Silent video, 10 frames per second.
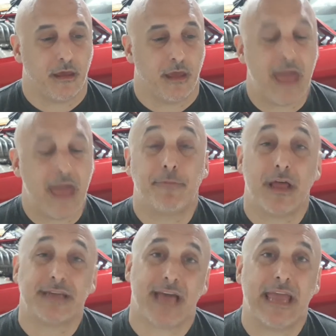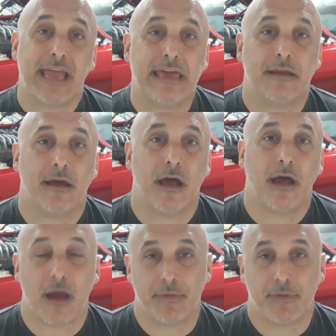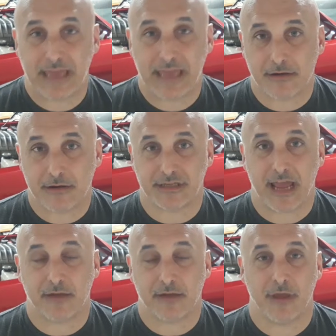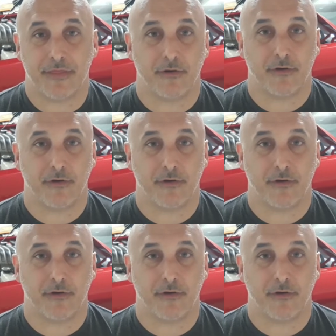And plus I get a couple of gears that I can run through.